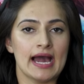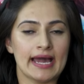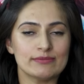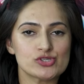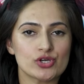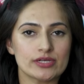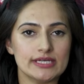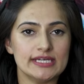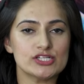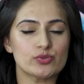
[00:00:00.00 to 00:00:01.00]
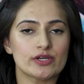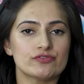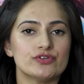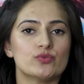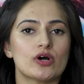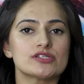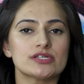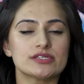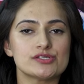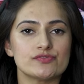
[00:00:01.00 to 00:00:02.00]
I'm sure each one of you
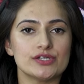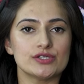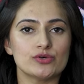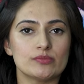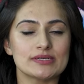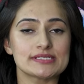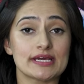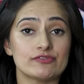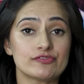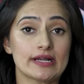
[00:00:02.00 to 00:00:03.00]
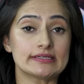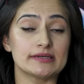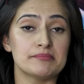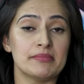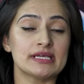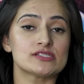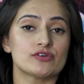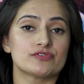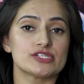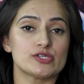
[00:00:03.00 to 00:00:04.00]
watching this video must have felt a mix
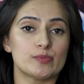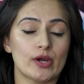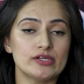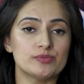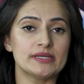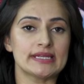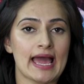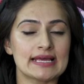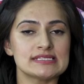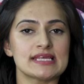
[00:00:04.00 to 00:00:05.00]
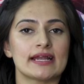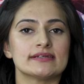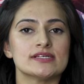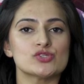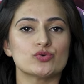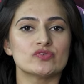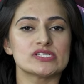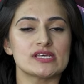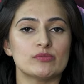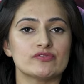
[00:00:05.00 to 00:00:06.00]
of disappointment and sadness over
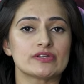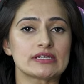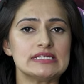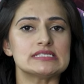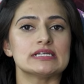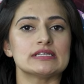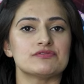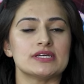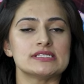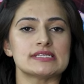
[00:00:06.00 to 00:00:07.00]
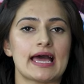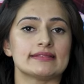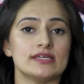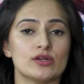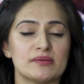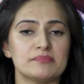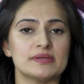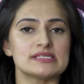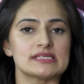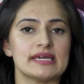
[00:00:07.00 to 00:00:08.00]
some of the recent events at the
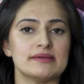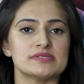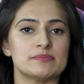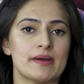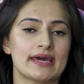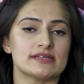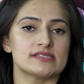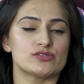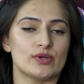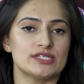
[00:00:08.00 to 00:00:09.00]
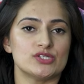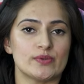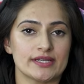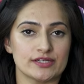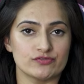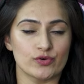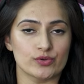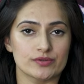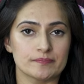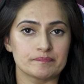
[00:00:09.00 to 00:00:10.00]
Olympics Games Paris 2024.